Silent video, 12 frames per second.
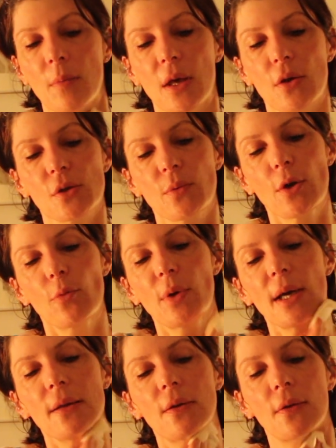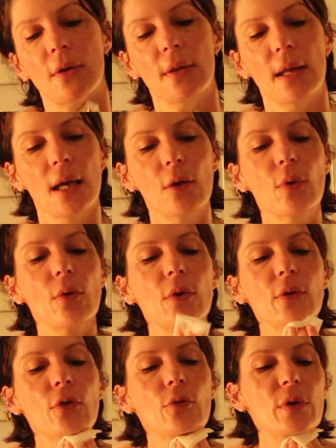Because we apply it on the neck, we
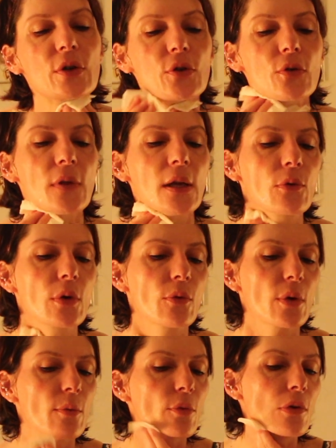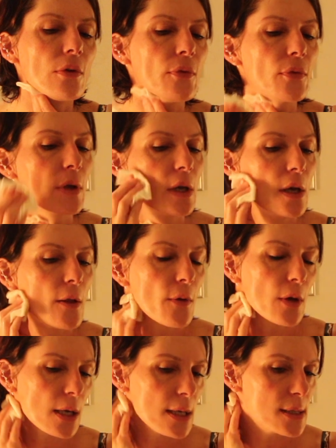want to be sure that we remove
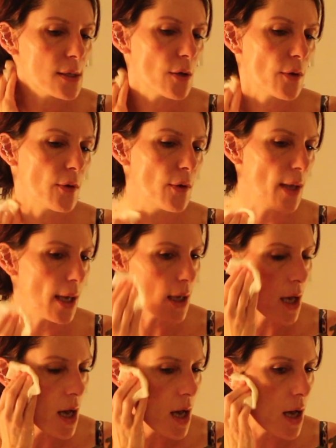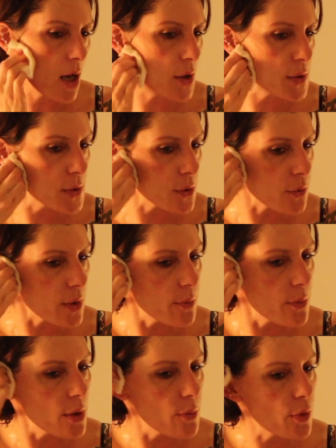the cleanser on the neck. Also
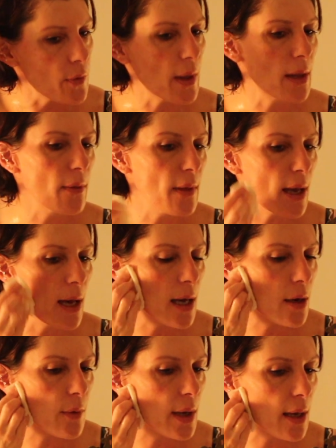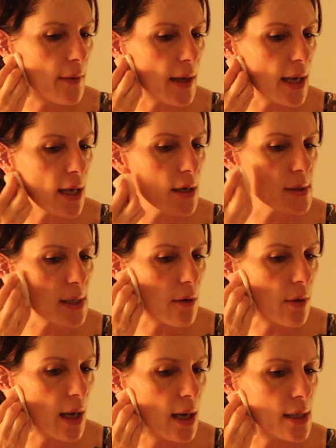remember that the ears
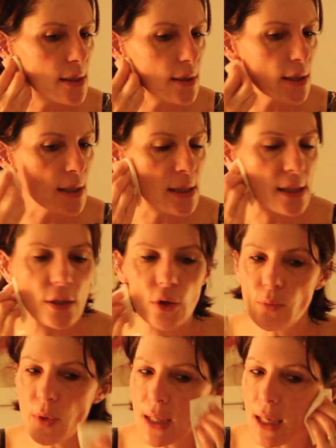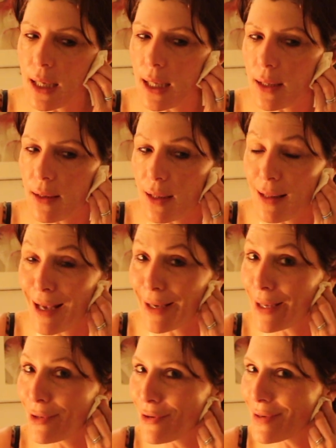area has a tendency to be neglected.
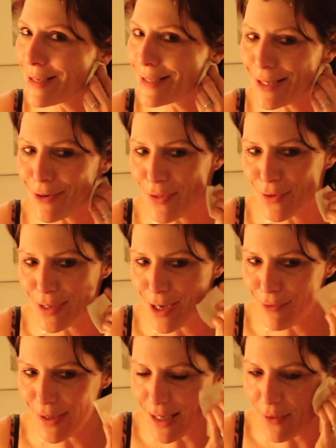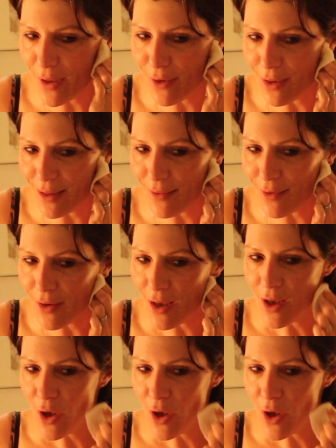Like I noticed the other day, I was having a little